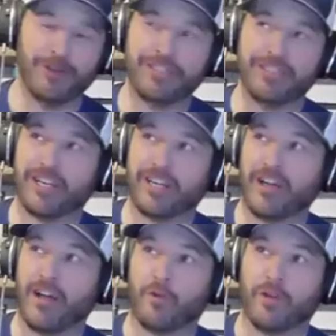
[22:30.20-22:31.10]
shut it
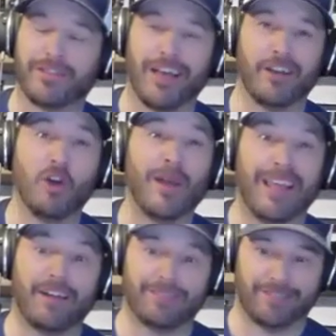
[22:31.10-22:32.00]
off with uh,
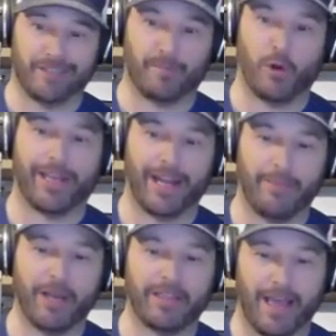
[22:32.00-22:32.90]
nobody else is going to break it. How
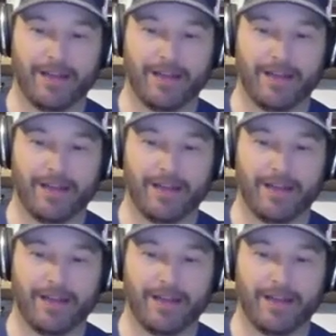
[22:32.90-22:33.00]
about that?